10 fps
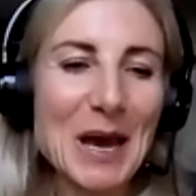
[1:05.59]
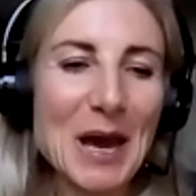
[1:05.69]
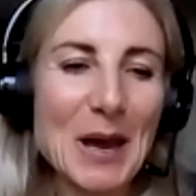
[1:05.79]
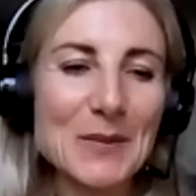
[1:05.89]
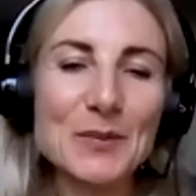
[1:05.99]

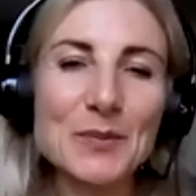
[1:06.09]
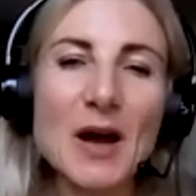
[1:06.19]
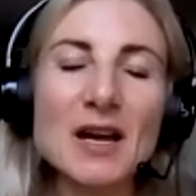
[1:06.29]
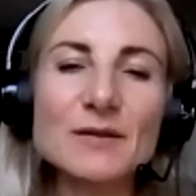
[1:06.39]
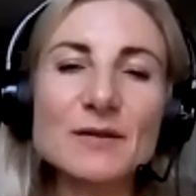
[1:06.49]

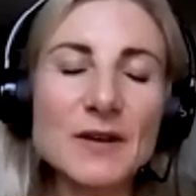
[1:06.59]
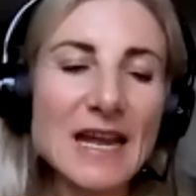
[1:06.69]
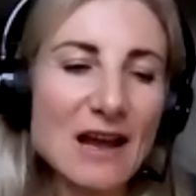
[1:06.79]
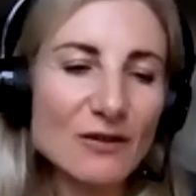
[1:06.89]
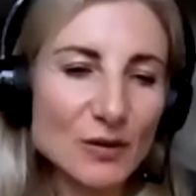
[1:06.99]
But for
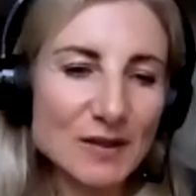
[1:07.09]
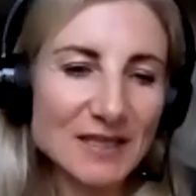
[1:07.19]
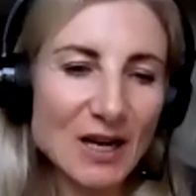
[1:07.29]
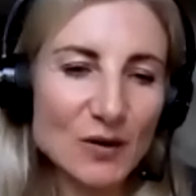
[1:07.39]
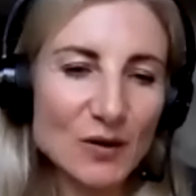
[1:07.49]
now, you're
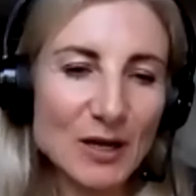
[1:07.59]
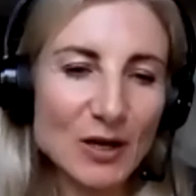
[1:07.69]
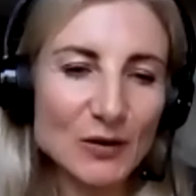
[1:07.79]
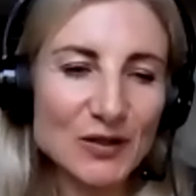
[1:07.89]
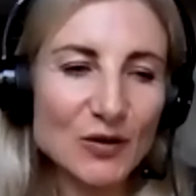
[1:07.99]
stuck with me
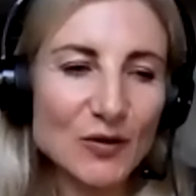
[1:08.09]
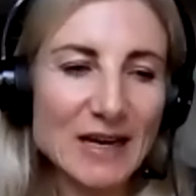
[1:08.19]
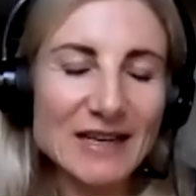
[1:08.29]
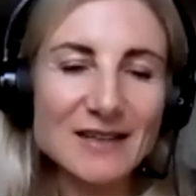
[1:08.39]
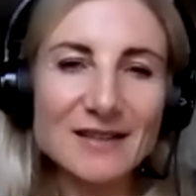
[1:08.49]
on
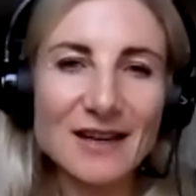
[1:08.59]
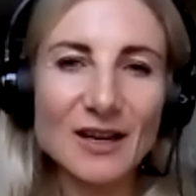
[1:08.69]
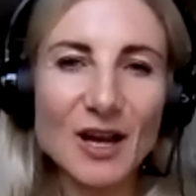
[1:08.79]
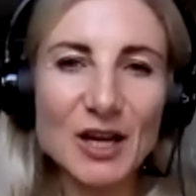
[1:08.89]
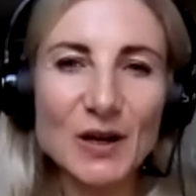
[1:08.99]
screen and
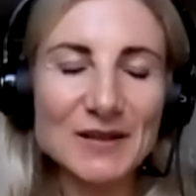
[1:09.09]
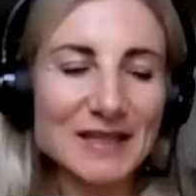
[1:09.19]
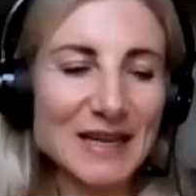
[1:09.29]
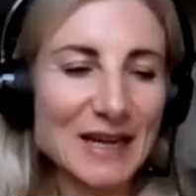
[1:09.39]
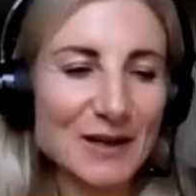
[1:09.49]
I can't
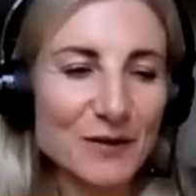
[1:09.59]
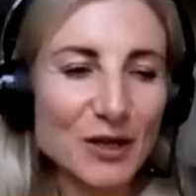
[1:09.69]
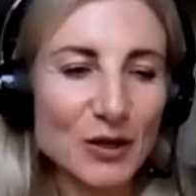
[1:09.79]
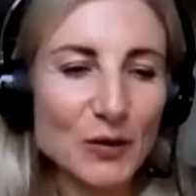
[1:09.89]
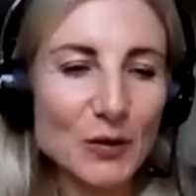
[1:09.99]
see any of
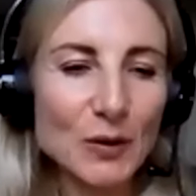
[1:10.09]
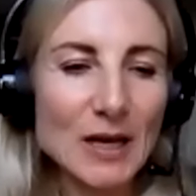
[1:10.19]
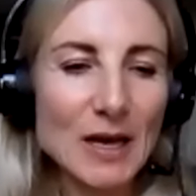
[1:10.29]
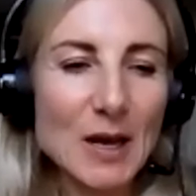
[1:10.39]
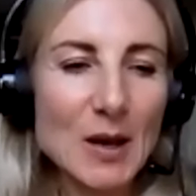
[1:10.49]
you.
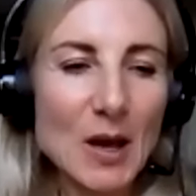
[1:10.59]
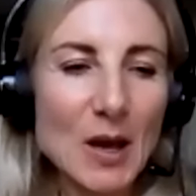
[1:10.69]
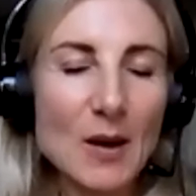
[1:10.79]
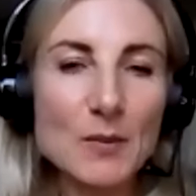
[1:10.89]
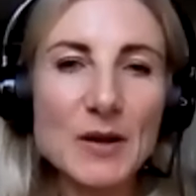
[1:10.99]

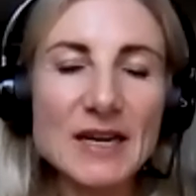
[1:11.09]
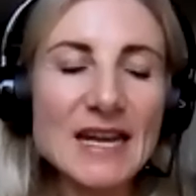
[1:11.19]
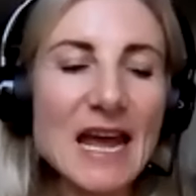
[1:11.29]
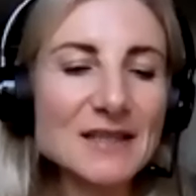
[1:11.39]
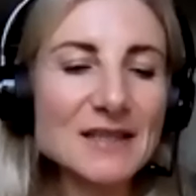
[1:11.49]
But
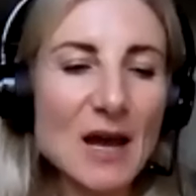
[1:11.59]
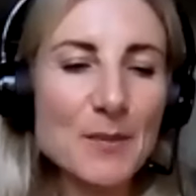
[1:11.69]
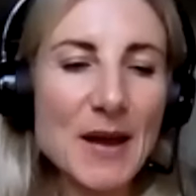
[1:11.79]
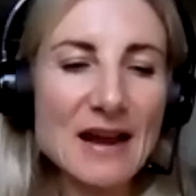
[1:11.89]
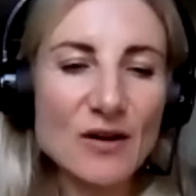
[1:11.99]
against
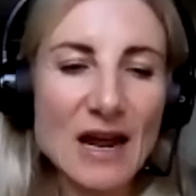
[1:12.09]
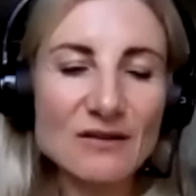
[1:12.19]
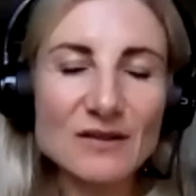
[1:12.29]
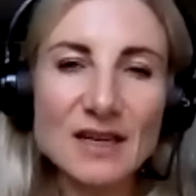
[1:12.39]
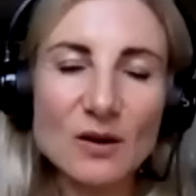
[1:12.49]
that
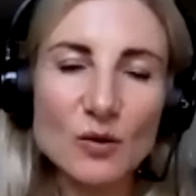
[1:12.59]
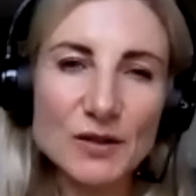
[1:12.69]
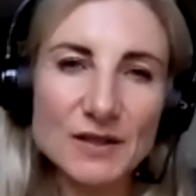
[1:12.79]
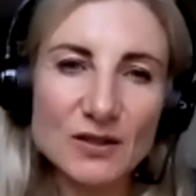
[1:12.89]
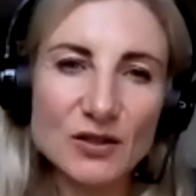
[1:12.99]
background, I
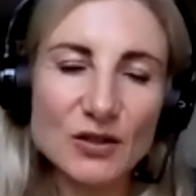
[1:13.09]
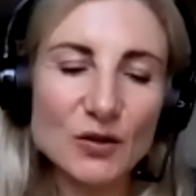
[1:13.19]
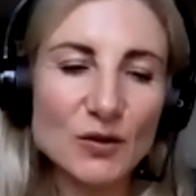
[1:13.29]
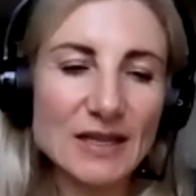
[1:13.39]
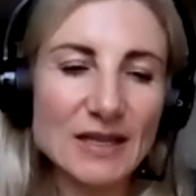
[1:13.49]
wanted
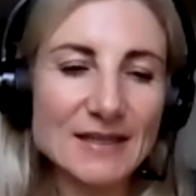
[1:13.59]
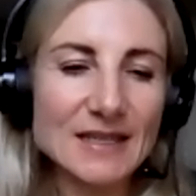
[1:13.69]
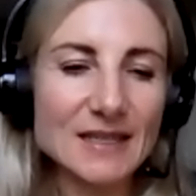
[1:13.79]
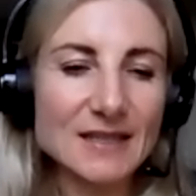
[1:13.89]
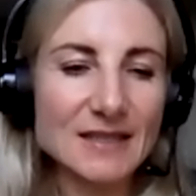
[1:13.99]
to
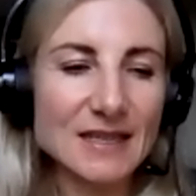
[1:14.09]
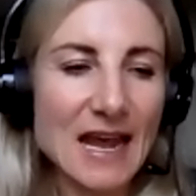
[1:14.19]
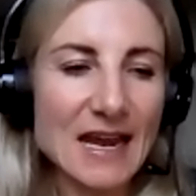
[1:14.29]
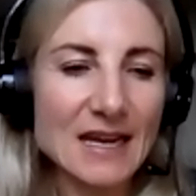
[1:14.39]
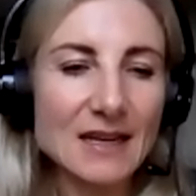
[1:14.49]
consider
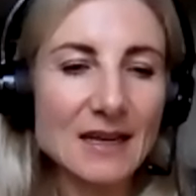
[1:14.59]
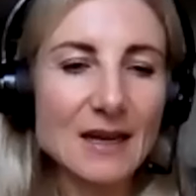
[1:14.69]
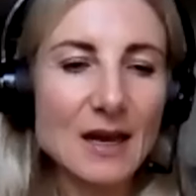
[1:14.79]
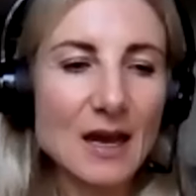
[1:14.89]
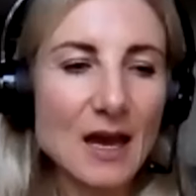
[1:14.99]
today
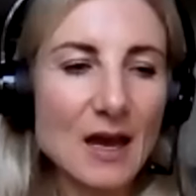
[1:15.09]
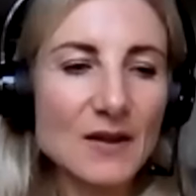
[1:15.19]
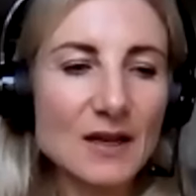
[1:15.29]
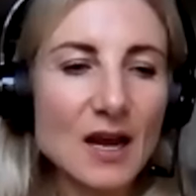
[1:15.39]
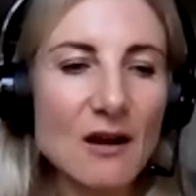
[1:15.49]

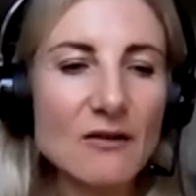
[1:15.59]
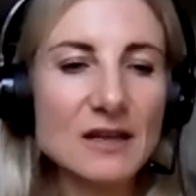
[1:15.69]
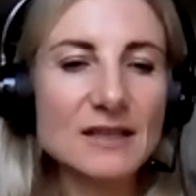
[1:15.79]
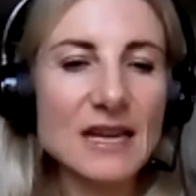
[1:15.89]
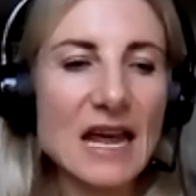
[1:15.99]
the
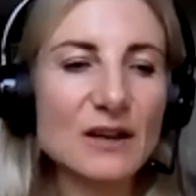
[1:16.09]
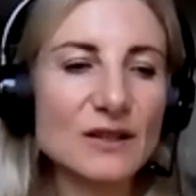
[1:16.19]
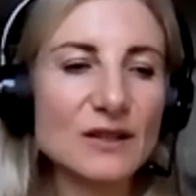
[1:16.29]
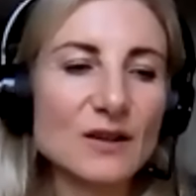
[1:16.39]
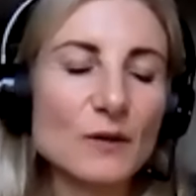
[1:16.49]
current
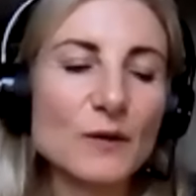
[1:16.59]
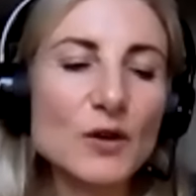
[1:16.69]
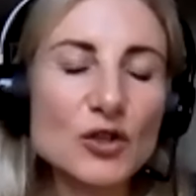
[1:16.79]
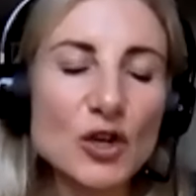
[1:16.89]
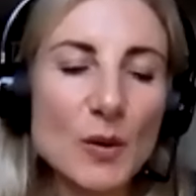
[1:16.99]
and
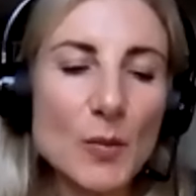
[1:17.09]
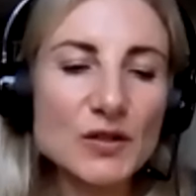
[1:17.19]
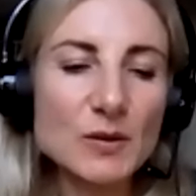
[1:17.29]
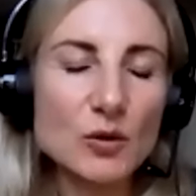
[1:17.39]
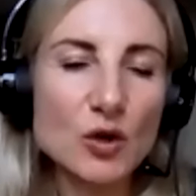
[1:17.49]
future
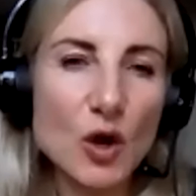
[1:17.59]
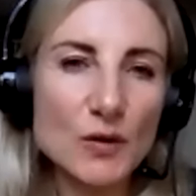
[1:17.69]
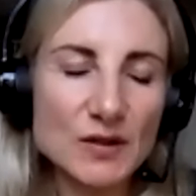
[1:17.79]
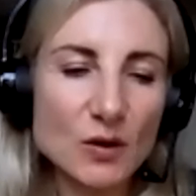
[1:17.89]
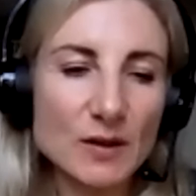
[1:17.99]
possible
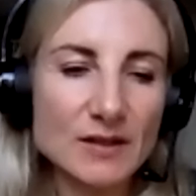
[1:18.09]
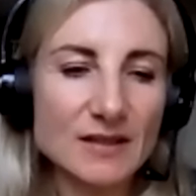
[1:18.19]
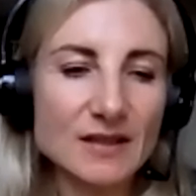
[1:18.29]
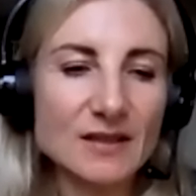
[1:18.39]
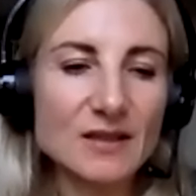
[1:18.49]

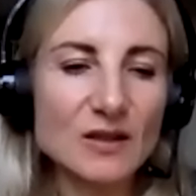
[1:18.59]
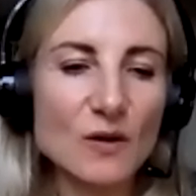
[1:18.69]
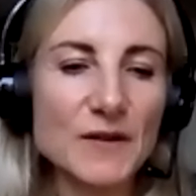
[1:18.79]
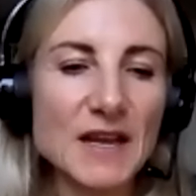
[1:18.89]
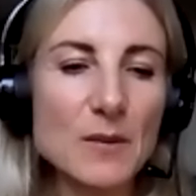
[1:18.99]
consequences
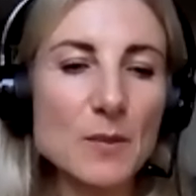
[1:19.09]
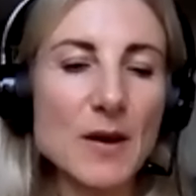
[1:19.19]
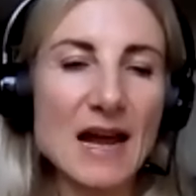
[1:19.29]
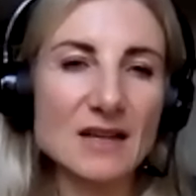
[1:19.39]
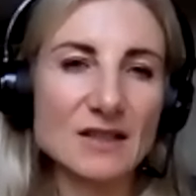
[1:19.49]
of the
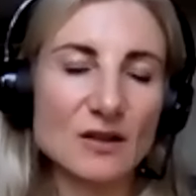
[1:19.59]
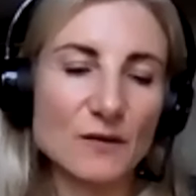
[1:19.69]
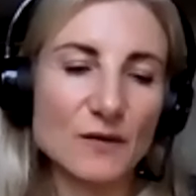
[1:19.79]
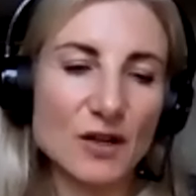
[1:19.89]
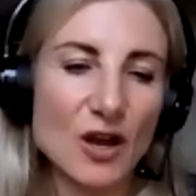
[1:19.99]
impact
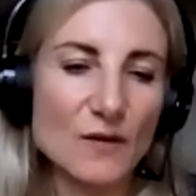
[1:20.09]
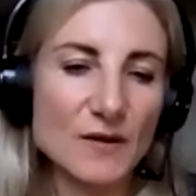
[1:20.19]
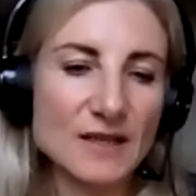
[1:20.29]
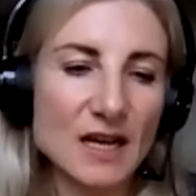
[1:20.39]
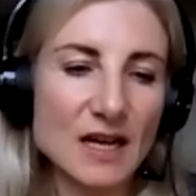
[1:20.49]
of the
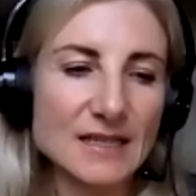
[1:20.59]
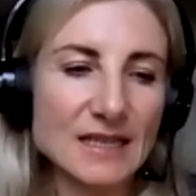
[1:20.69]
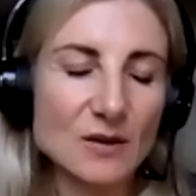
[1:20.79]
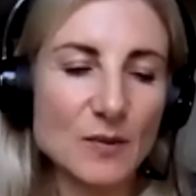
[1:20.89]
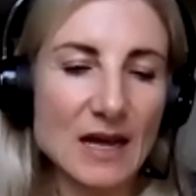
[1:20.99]

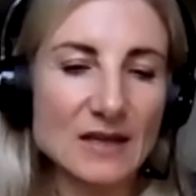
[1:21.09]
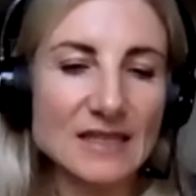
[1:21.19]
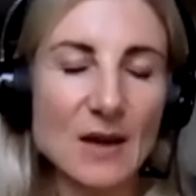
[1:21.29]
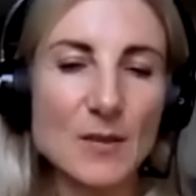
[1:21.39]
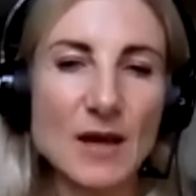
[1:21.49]
COVID-19
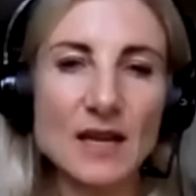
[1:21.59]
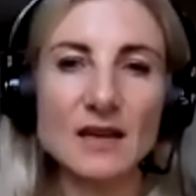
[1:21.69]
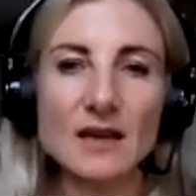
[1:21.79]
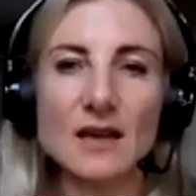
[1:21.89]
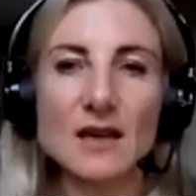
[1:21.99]

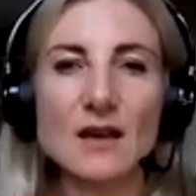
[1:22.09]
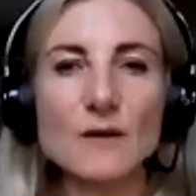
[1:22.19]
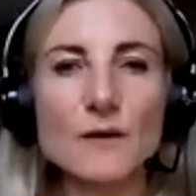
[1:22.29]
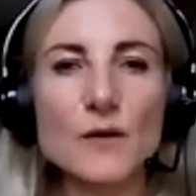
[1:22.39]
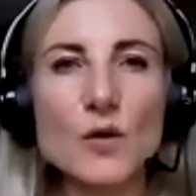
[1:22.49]
pandemic
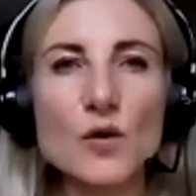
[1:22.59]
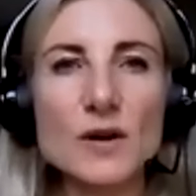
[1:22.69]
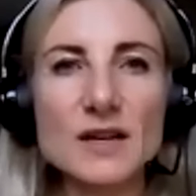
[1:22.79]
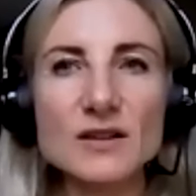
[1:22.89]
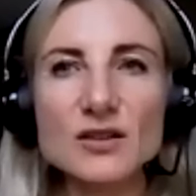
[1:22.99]
for
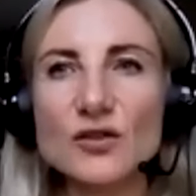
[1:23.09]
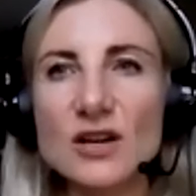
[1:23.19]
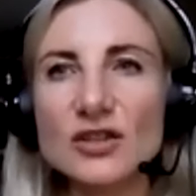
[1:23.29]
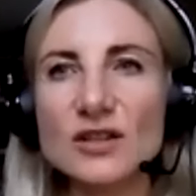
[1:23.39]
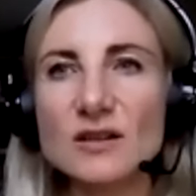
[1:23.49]

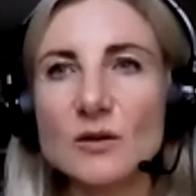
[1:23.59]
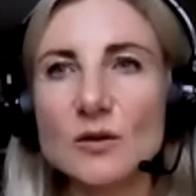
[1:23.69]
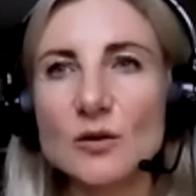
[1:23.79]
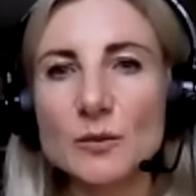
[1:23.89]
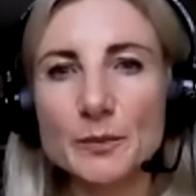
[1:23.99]
construction
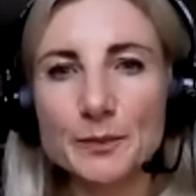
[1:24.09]
law.